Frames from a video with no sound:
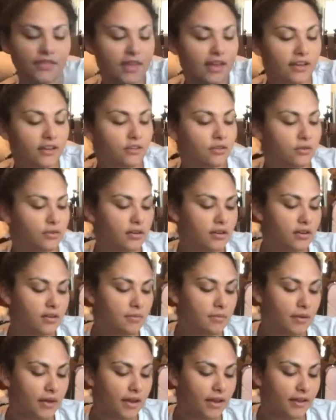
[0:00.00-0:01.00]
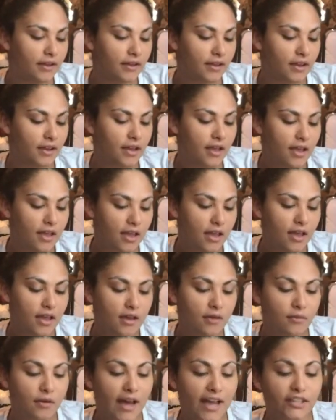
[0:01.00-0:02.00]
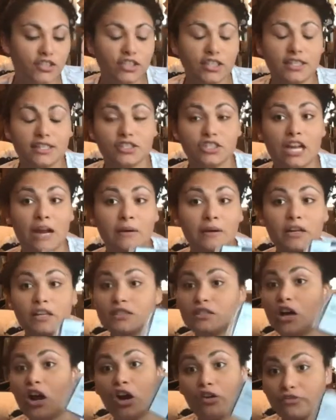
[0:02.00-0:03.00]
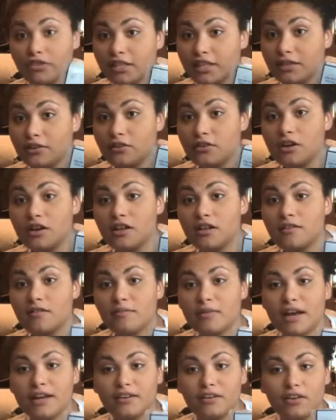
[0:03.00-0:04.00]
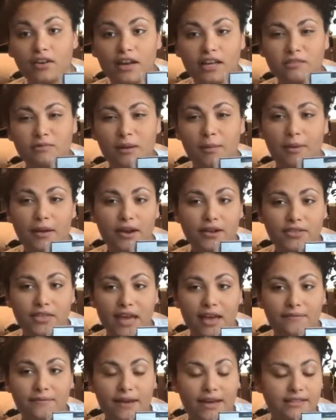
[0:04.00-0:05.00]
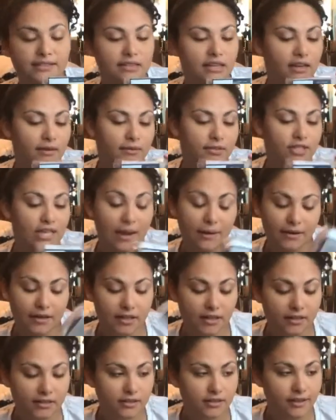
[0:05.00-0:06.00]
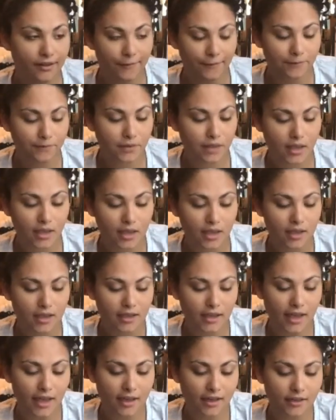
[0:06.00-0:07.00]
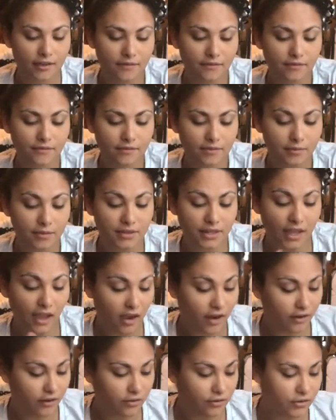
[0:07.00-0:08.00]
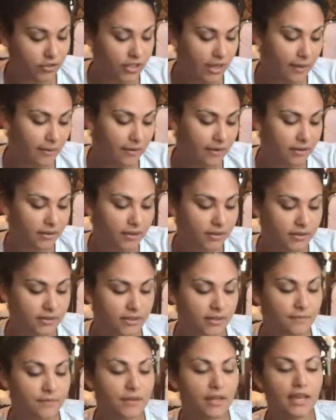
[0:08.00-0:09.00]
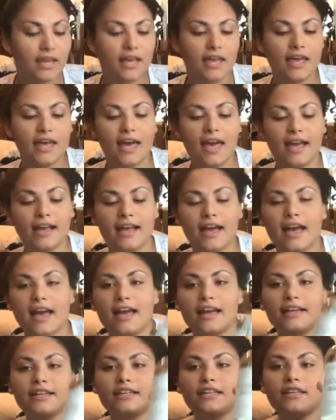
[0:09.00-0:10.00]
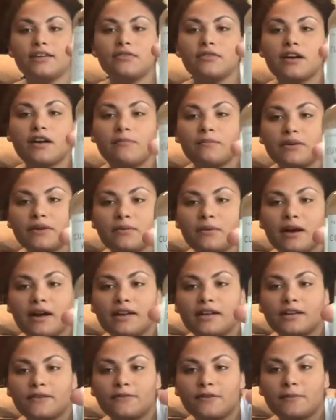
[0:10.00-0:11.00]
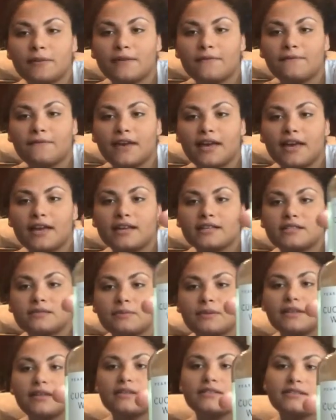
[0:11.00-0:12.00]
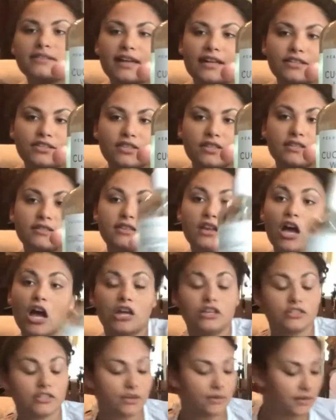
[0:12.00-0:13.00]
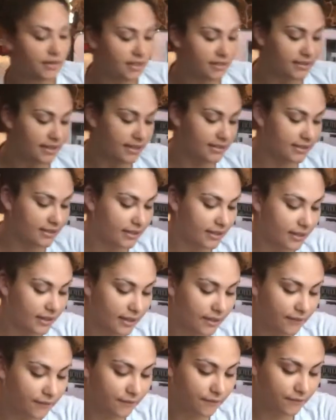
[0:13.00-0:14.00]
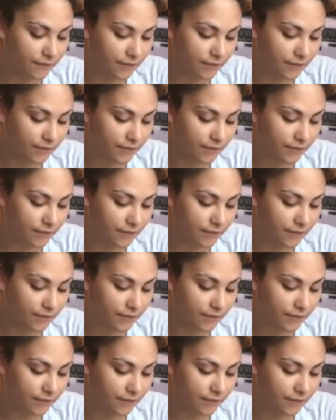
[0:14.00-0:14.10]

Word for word: that cool, but, well actually these shower hooks are really cool, but I know you guys probably aren't that fascinated with shower hooks, so yeah, but they are cool shower hooks. I got cucumber water for my face because that's just also a necessity.